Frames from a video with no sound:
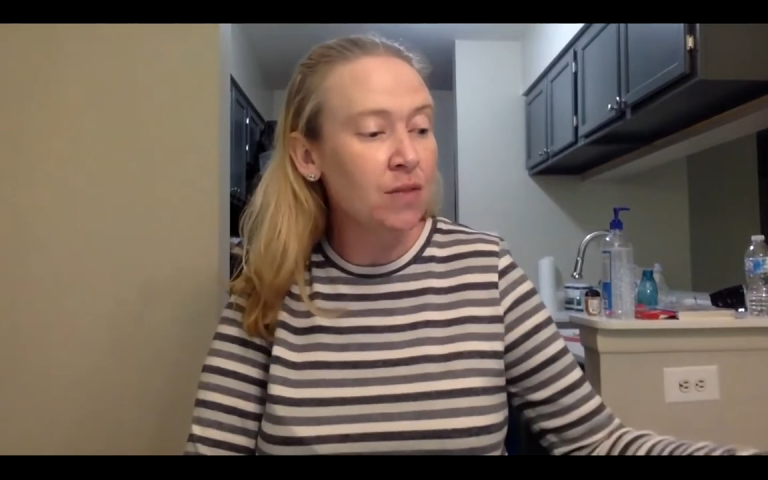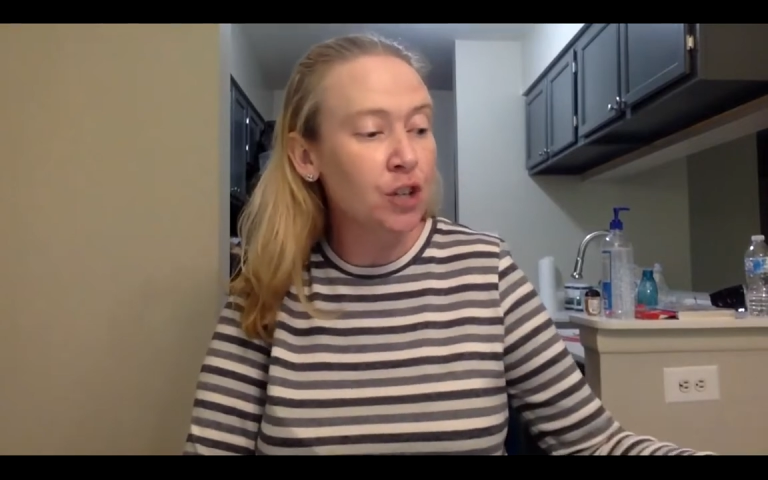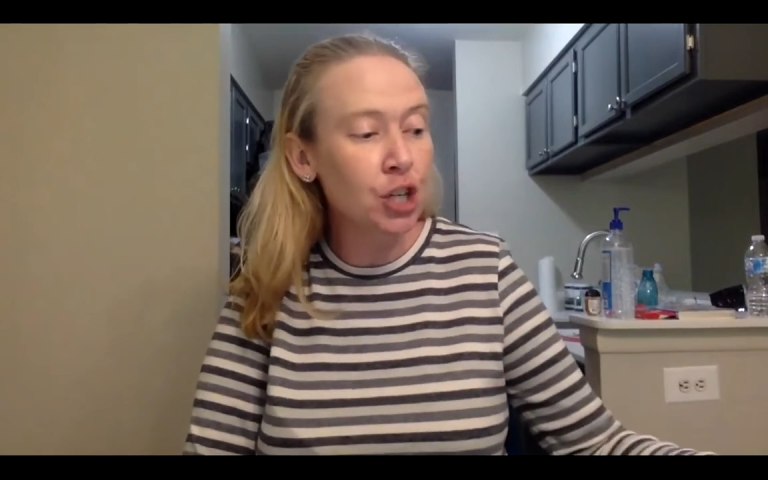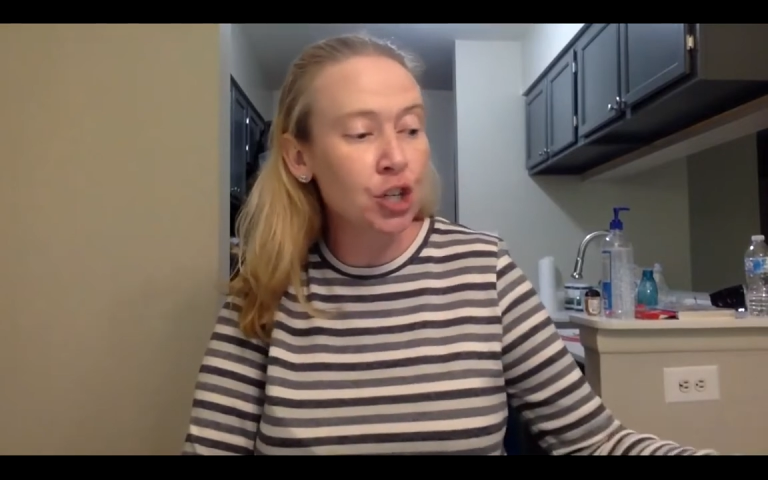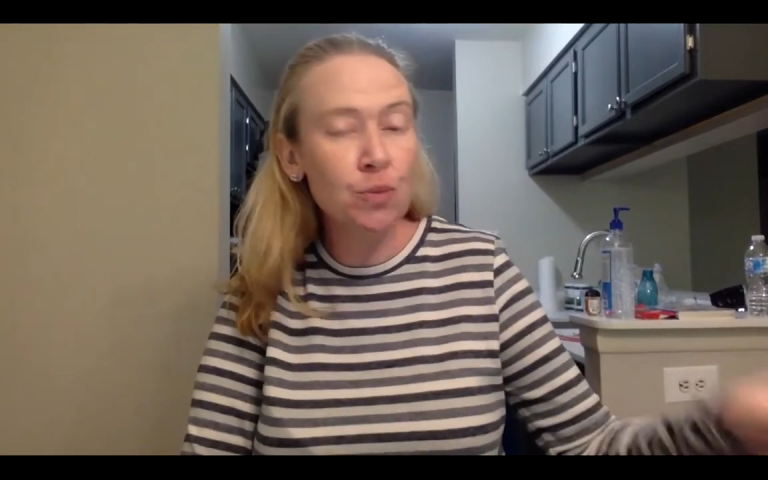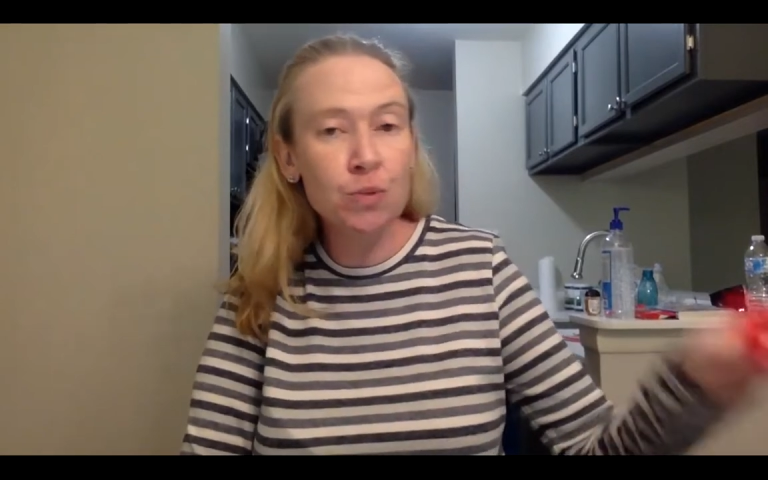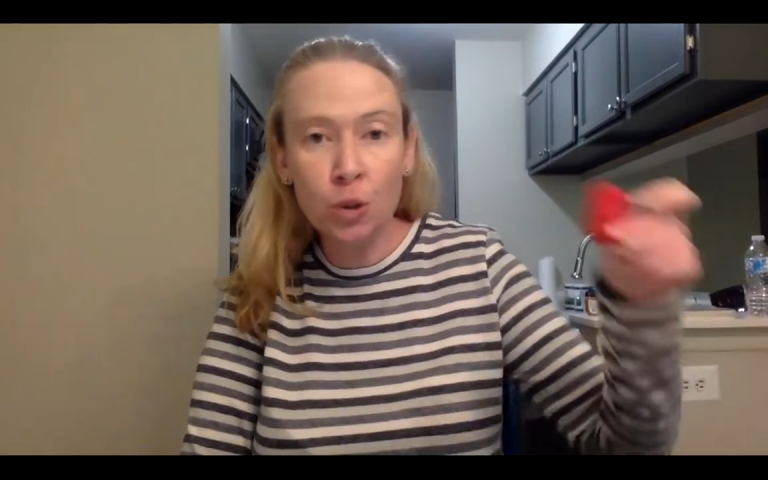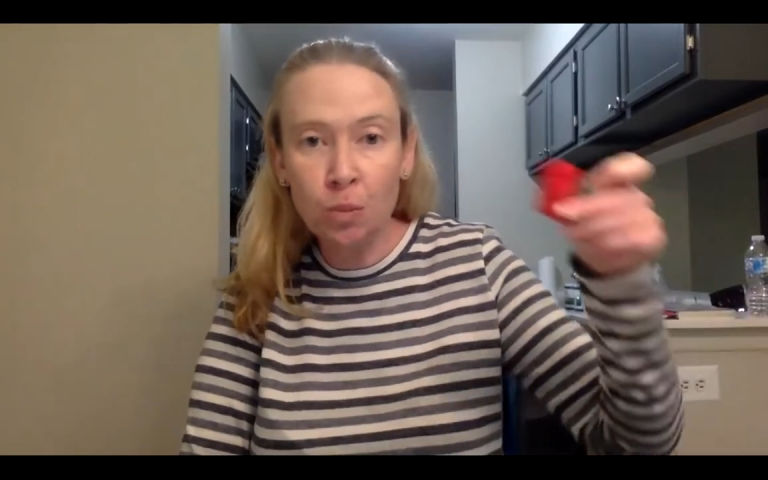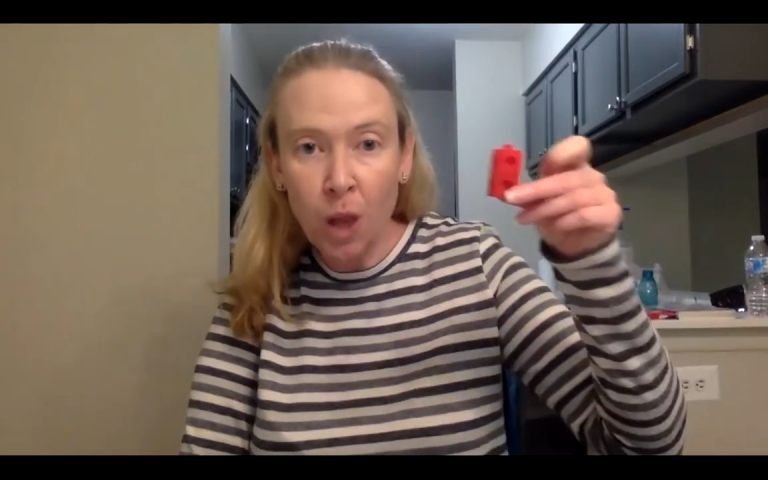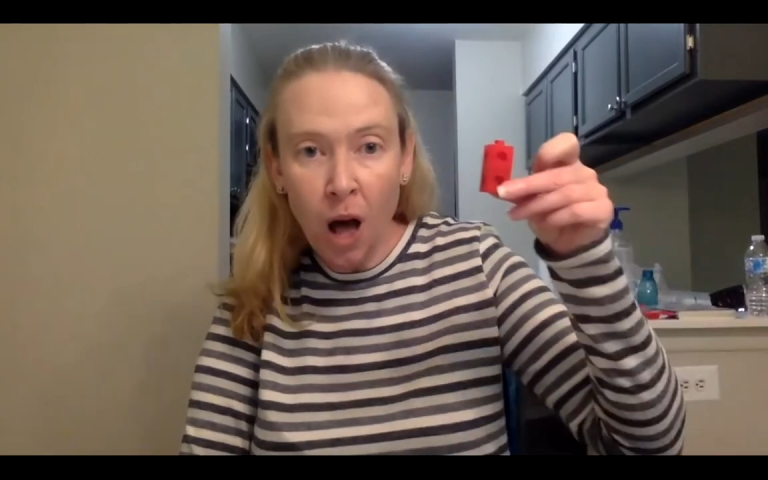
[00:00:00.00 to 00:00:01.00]
of cubes
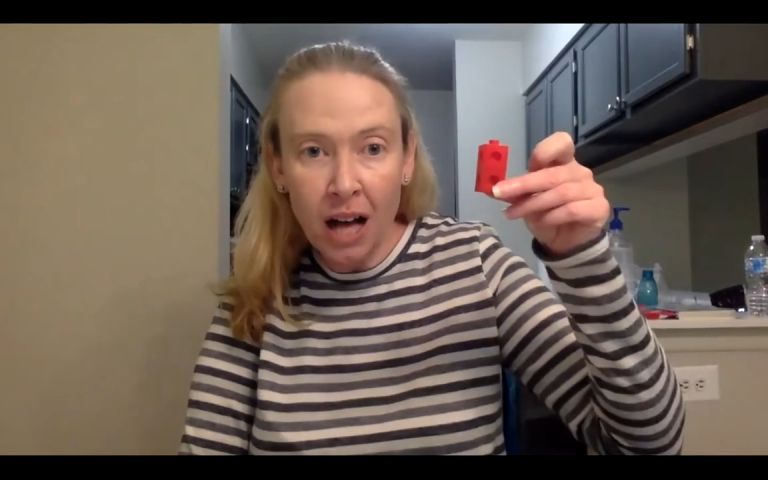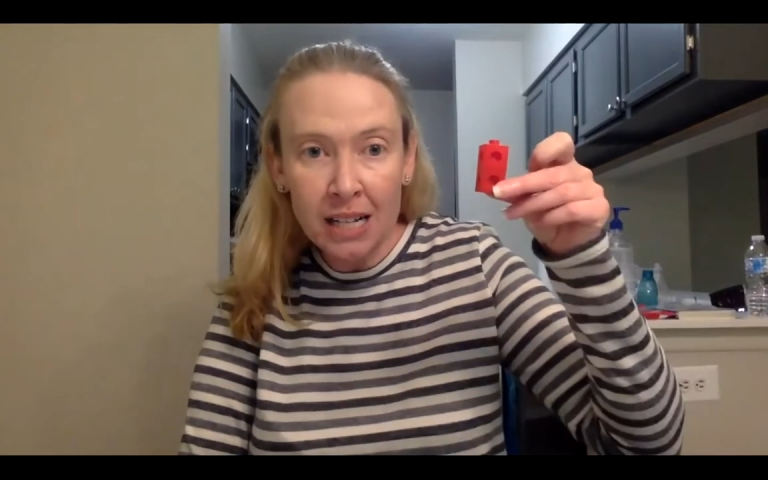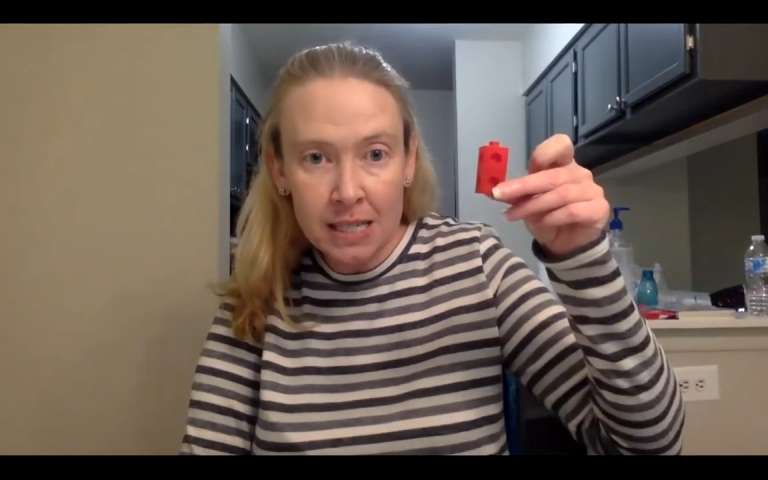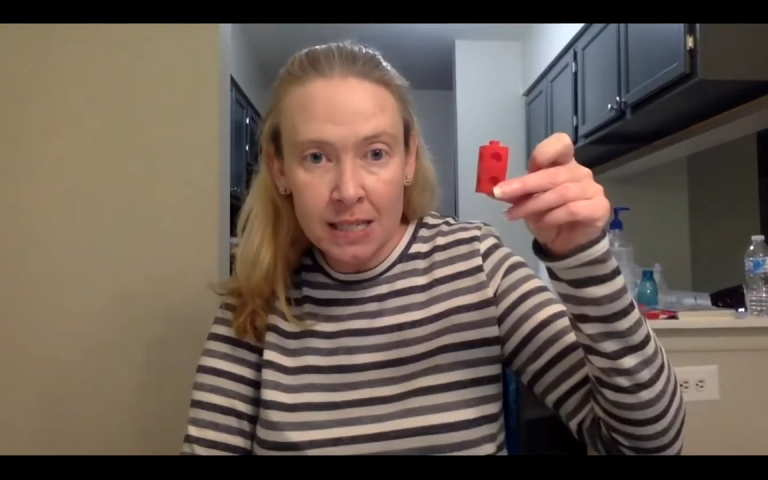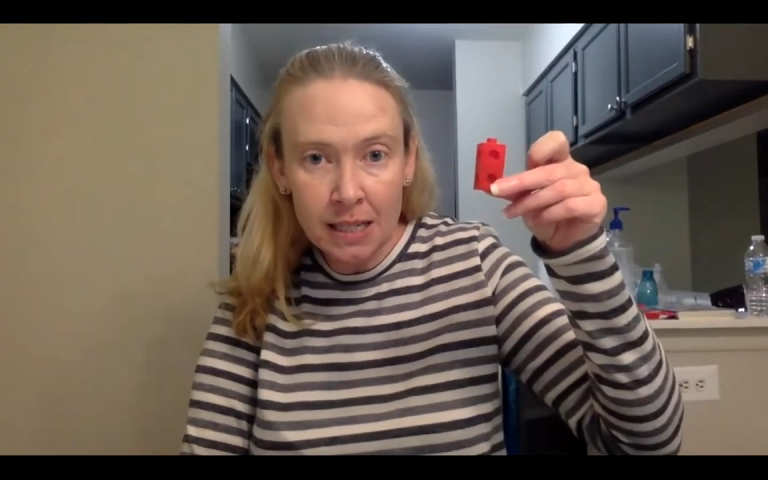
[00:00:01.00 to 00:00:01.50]
or blocks